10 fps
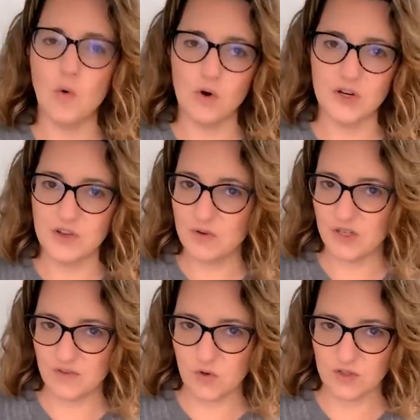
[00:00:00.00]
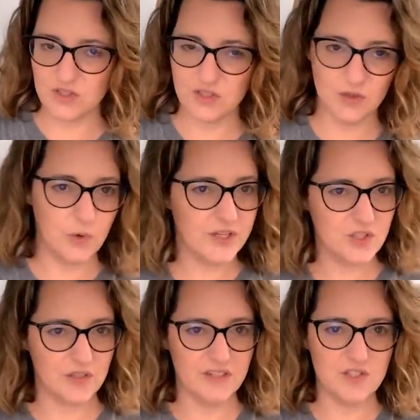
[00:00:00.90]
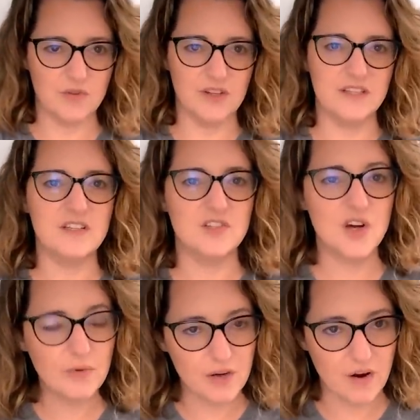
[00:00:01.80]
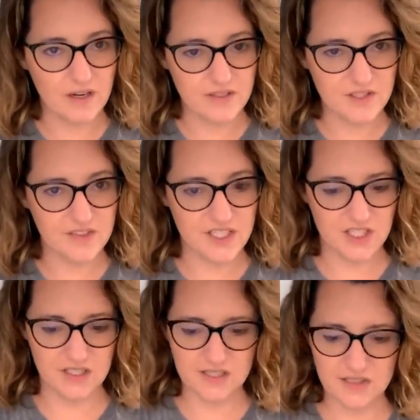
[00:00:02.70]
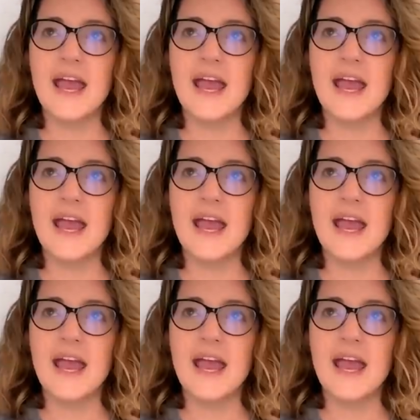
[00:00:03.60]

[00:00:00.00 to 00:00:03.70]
Or you can, of course, do a quick service or things that don't require reservations.